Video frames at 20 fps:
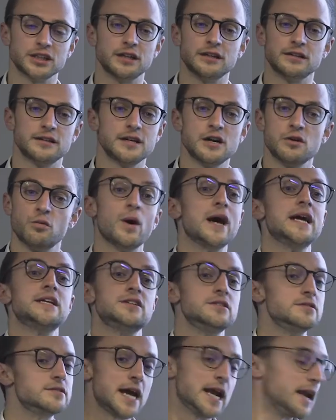are way
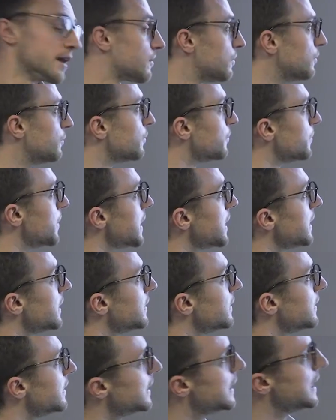too technical for me.
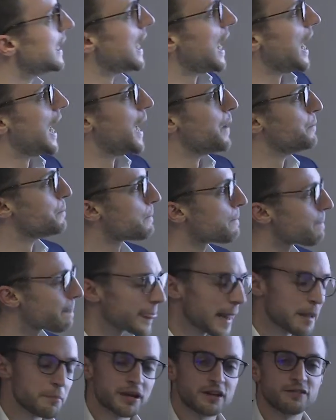
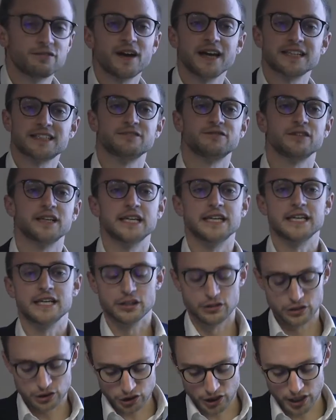But effectively,
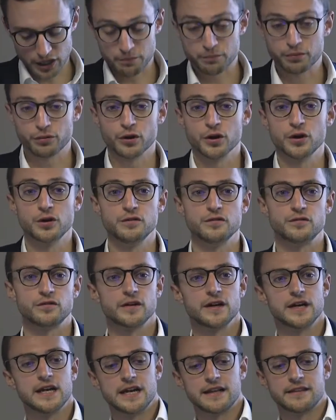you're trying to prove
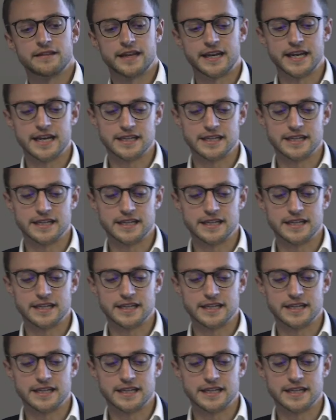that